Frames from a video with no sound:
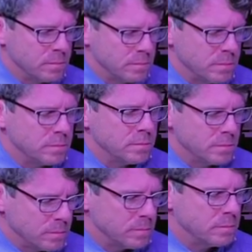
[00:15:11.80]

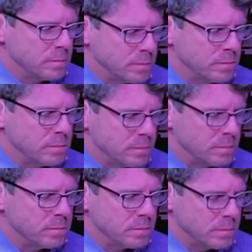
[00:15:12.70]

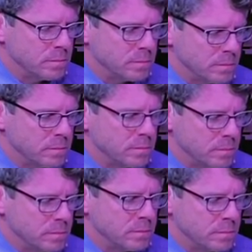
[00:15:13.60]

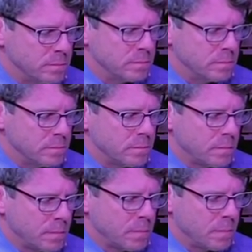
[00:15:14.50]

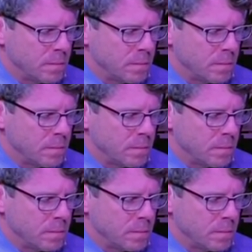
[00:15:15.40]
No words are spoken by the person on screen.